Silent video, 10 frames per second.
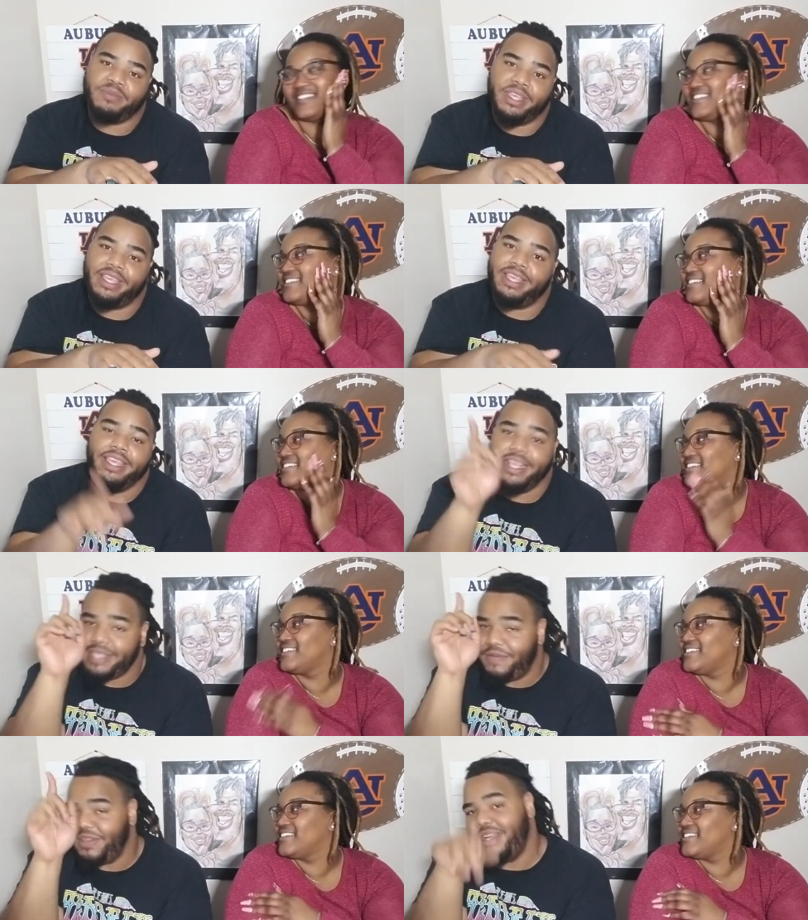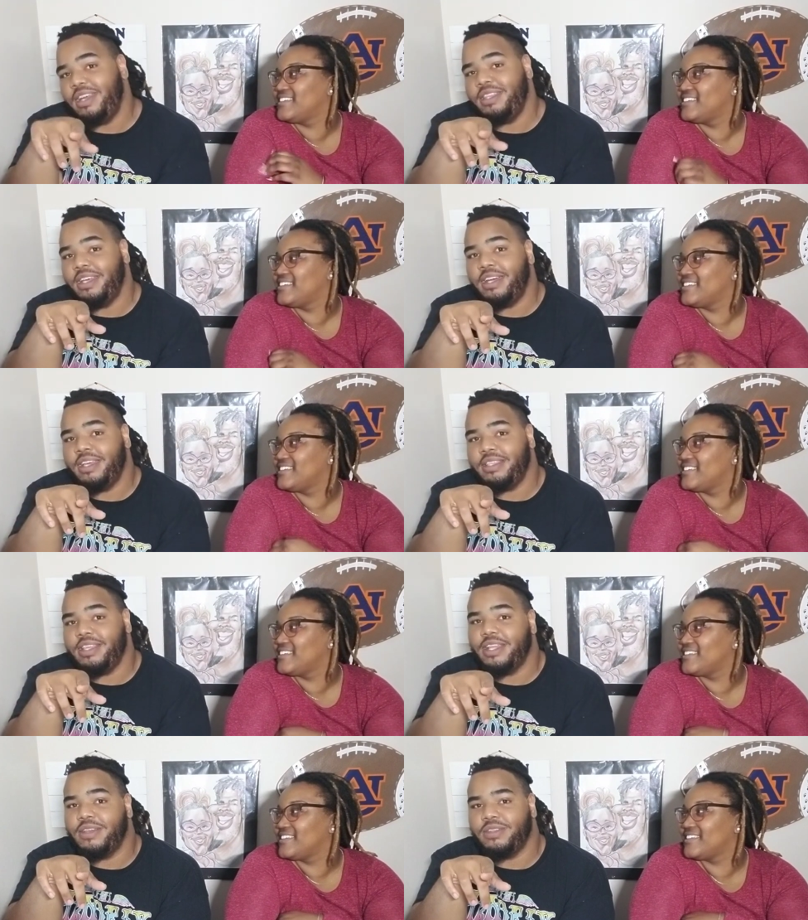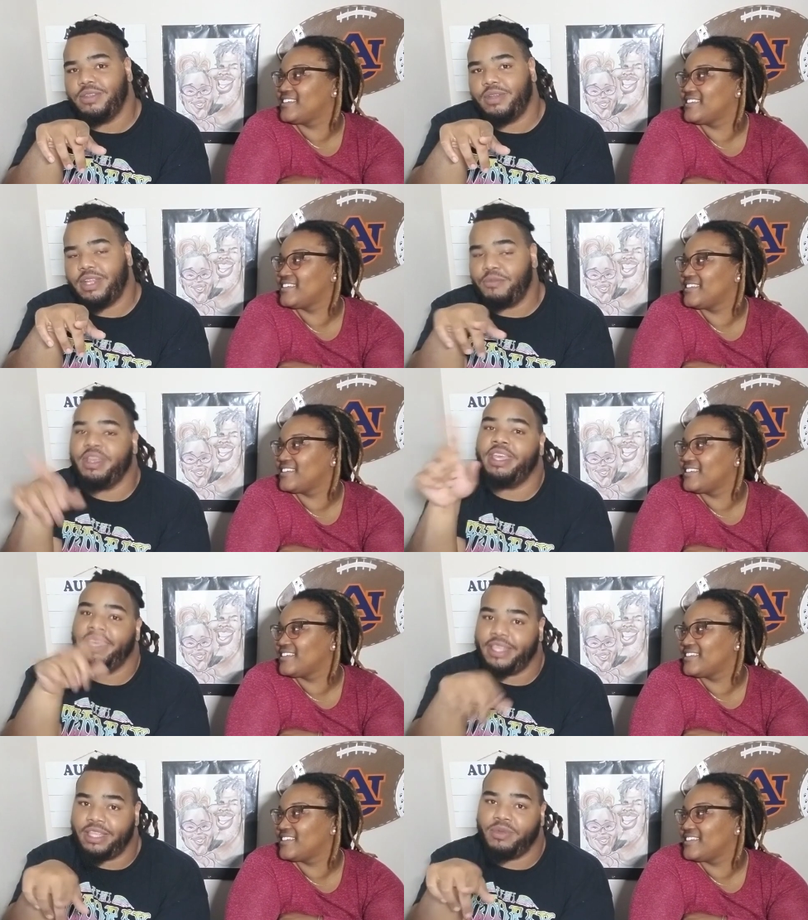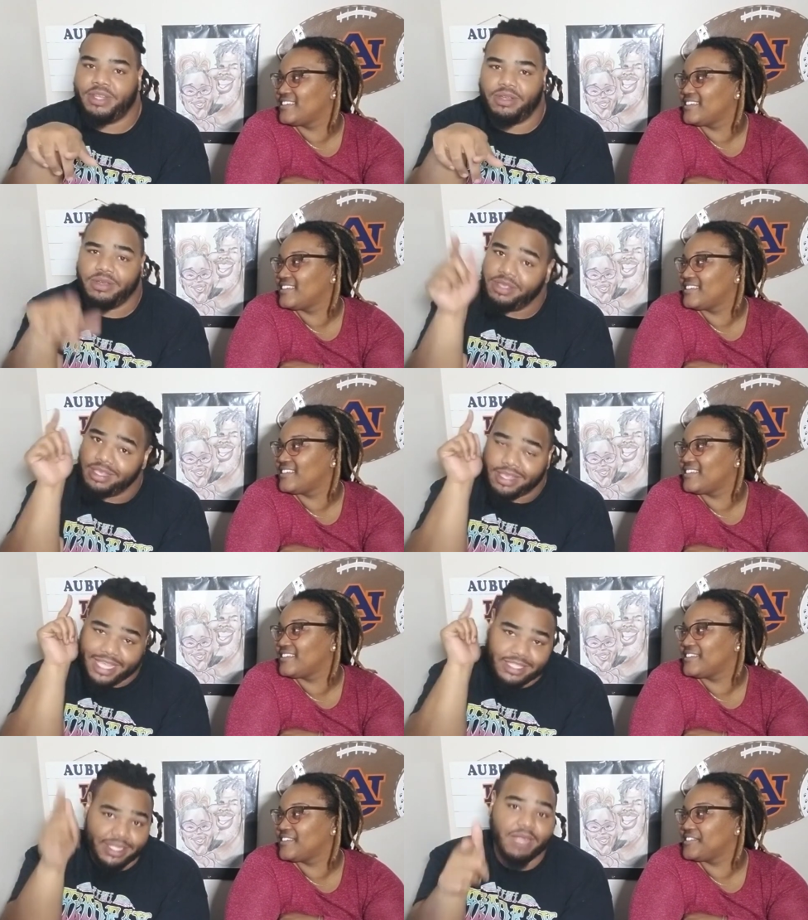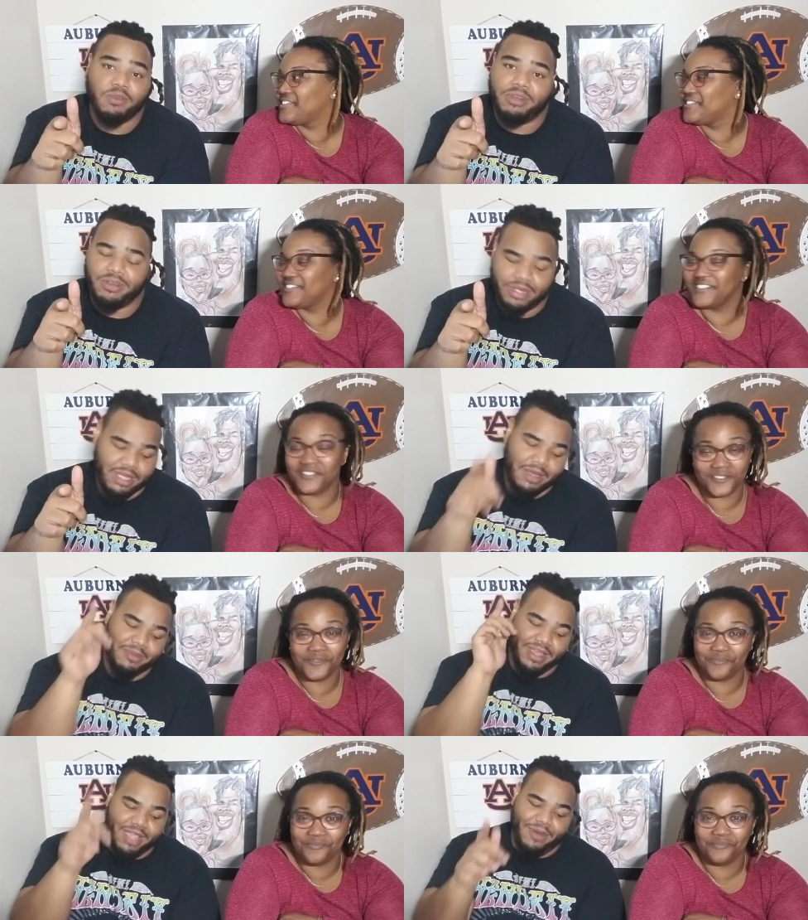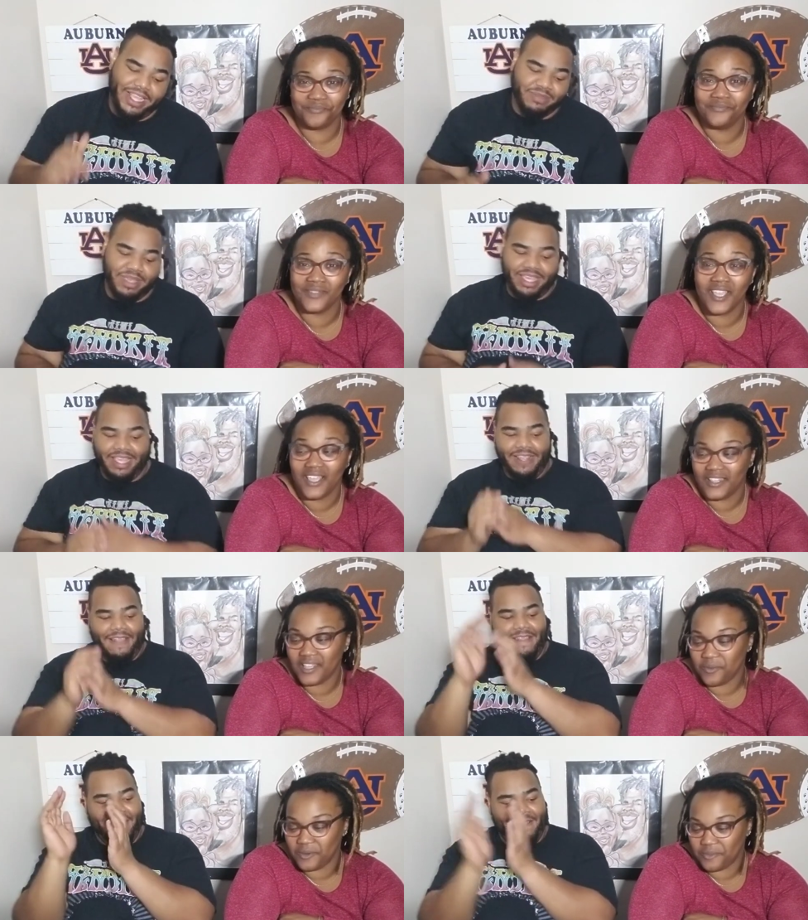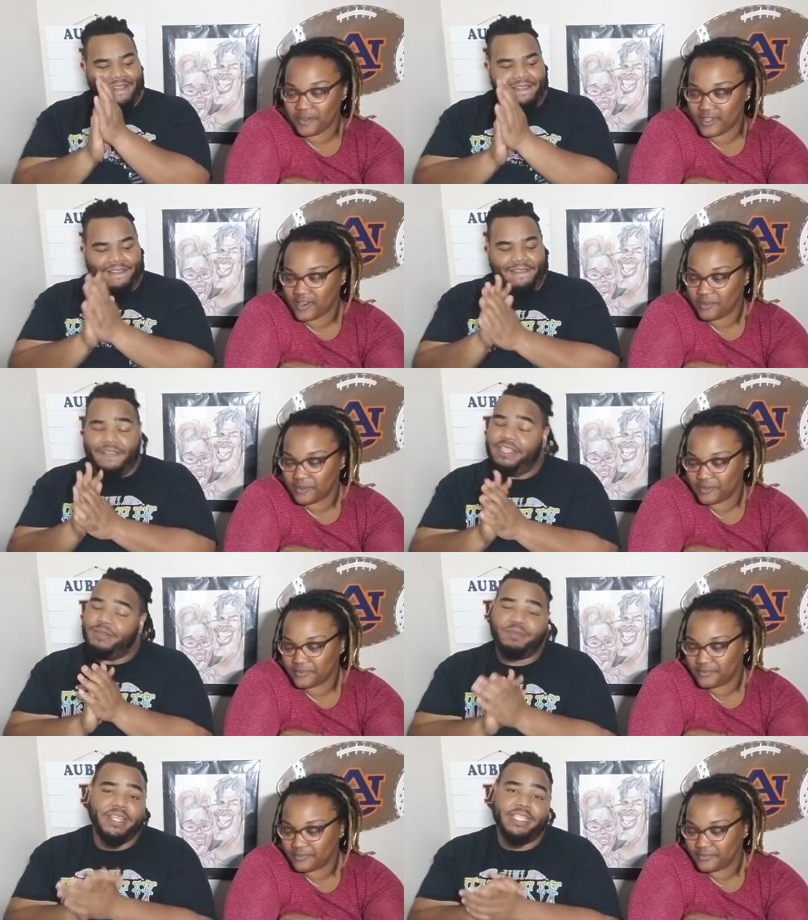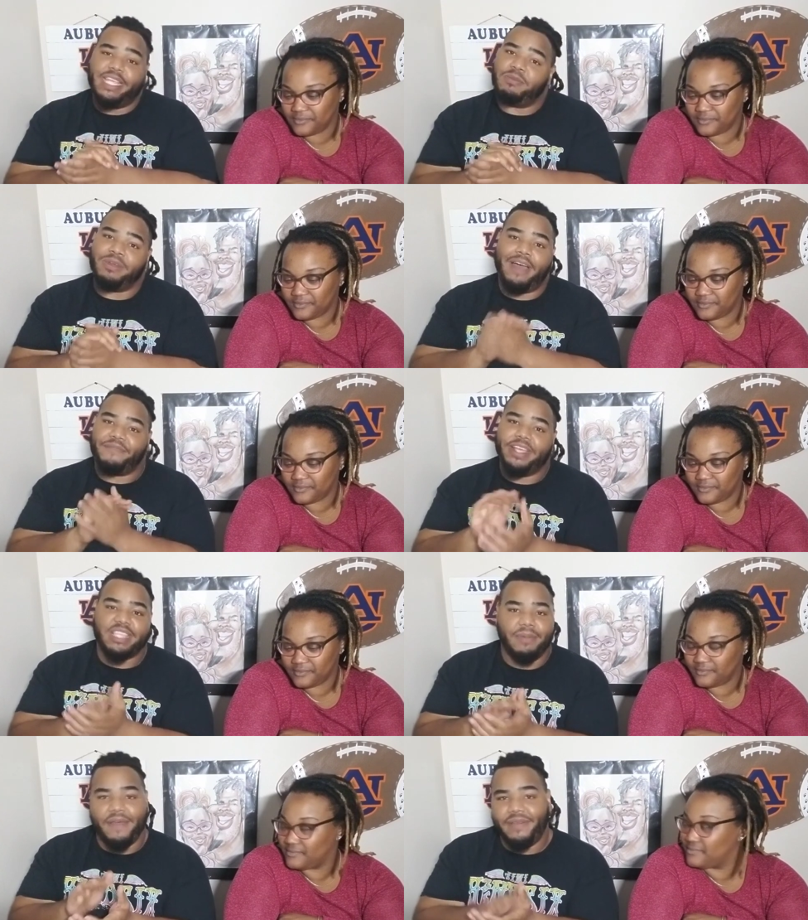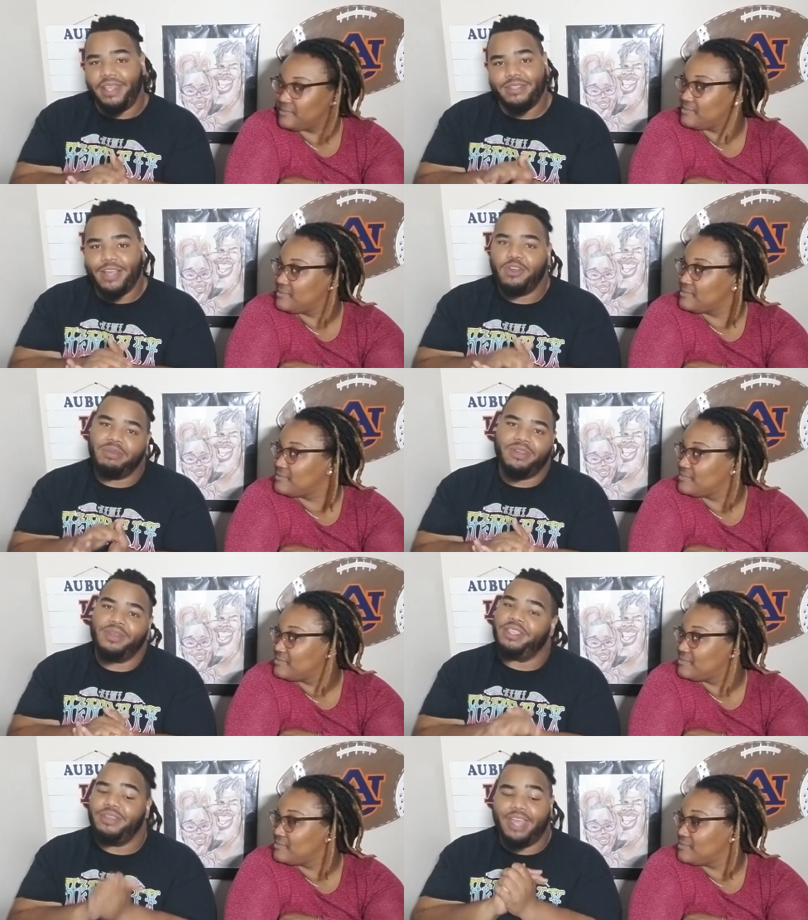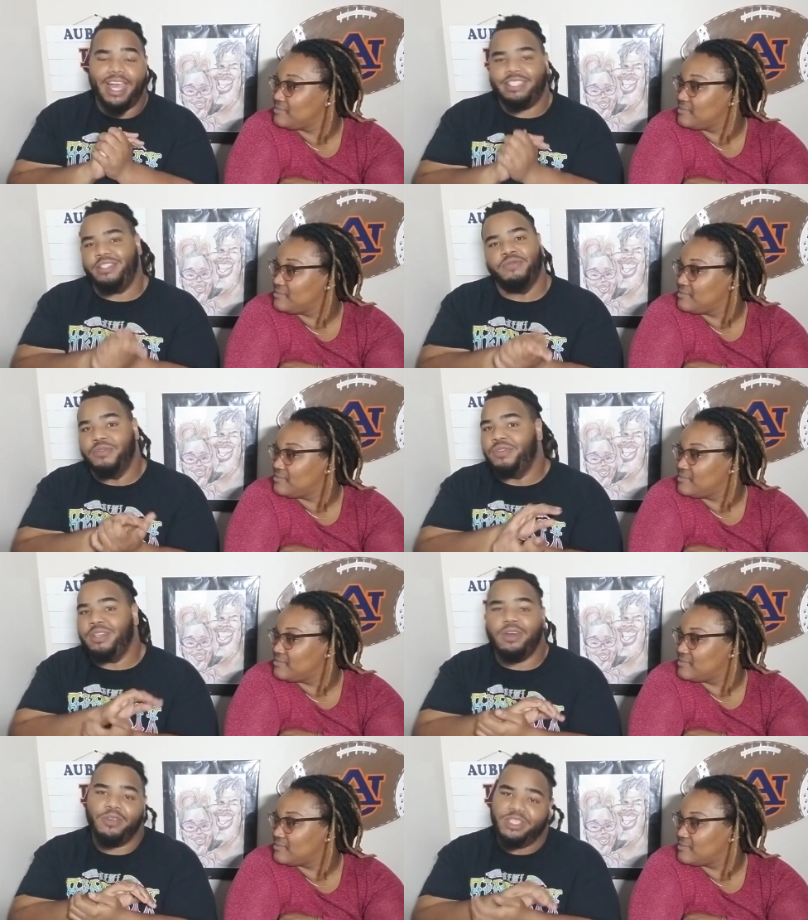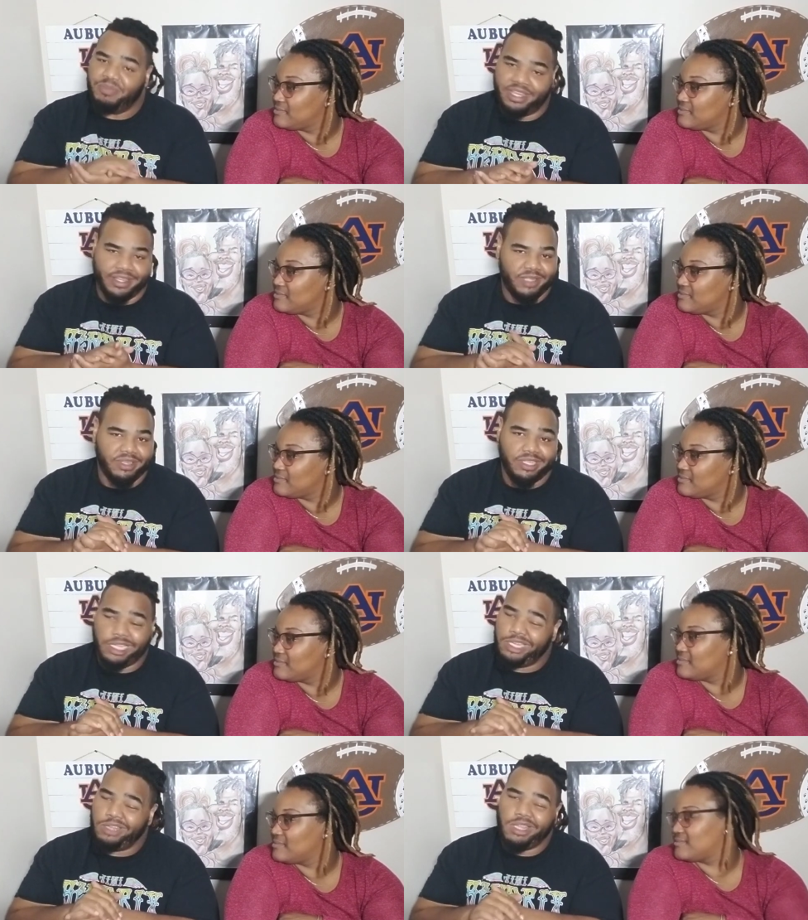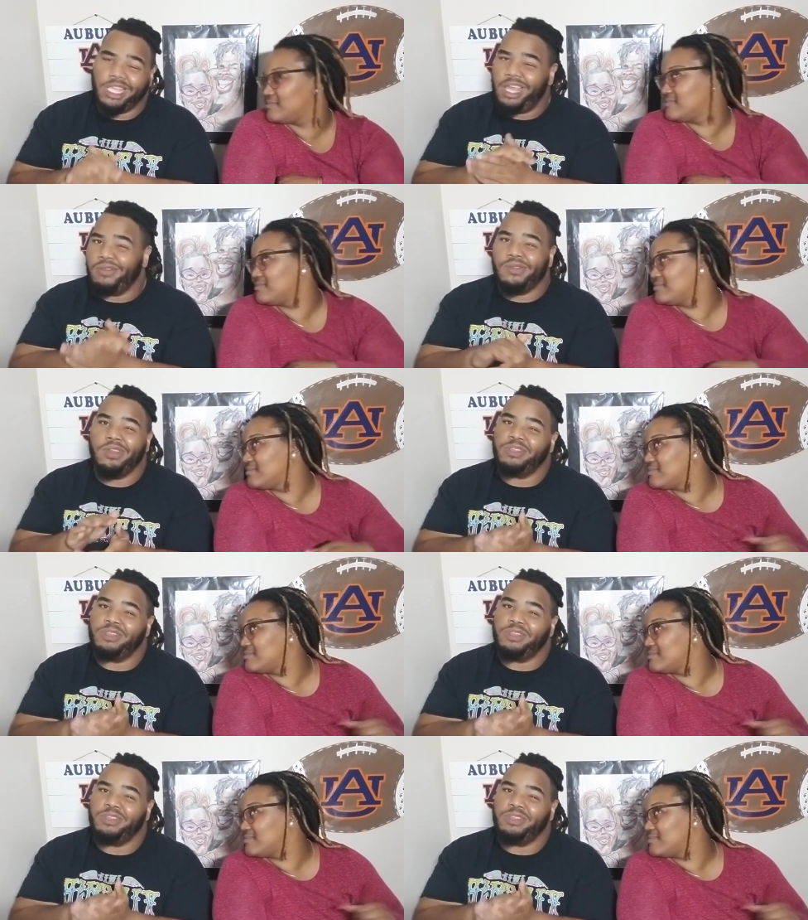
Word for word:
Speaker 1: man. Except for the, uh, the uh, young girl at the door, at, at the window. You guys are terrible, bro. Anyways, man. They
Speaker 2: were pretty horrible.
Speaker 1: It's pretty terrible, bro. First time having Del Taco, bro, and you guys just ruined the whole experience, bro. I know, like, y'all ruined the whole